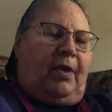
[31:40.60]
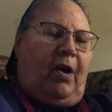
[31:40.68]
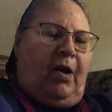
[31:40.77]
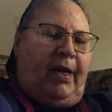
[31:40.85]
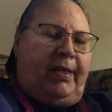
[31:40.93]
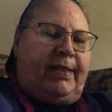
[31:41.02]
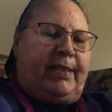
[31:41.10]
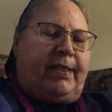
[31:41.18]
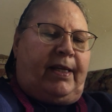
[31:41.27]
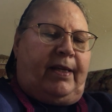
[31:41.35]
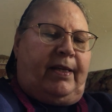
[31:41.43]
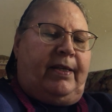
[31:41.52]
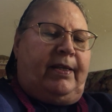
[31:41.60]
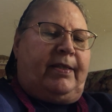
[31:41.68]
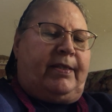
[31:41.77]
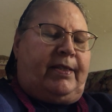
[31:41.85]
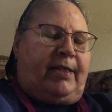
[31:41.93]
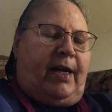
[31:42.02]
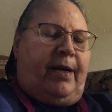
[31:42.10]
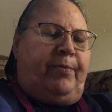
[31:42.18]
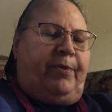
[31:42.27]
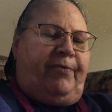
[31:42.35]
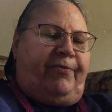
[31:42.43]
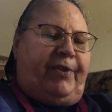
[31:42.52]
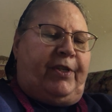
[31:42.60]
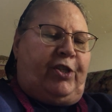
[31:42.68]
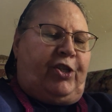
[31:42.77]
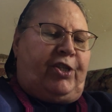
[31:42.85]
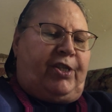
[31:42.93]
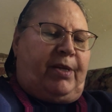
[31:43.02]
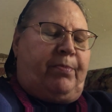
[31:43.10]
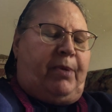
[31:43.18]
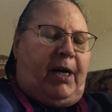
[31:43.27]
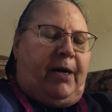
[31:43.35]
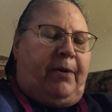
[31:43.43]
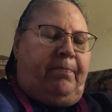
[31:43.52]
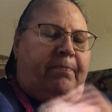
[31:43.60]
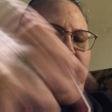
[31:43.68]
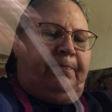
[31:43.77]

Honestly, it is time to finish some up.